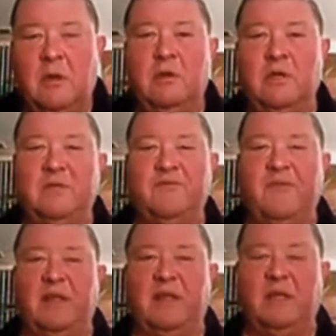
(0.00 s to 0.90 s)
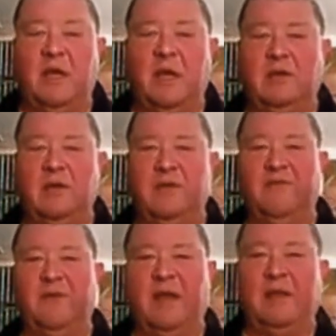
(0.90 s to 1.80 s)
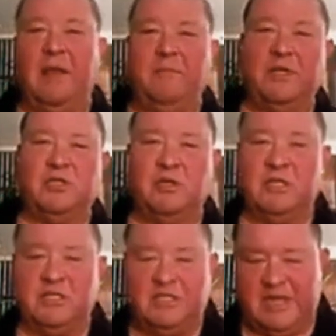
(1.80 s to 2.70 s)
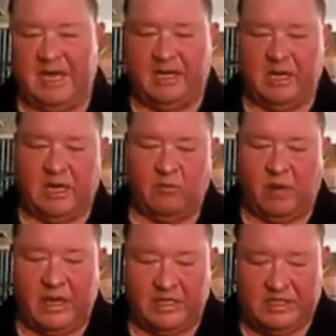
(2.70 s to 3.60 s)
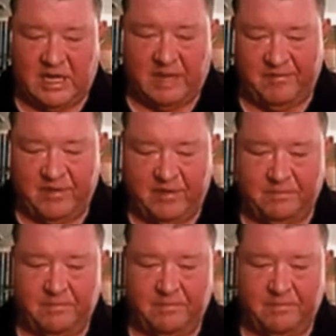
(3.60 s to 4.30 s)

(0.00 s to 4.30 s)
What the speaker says: you can find that picture standing right on top of it.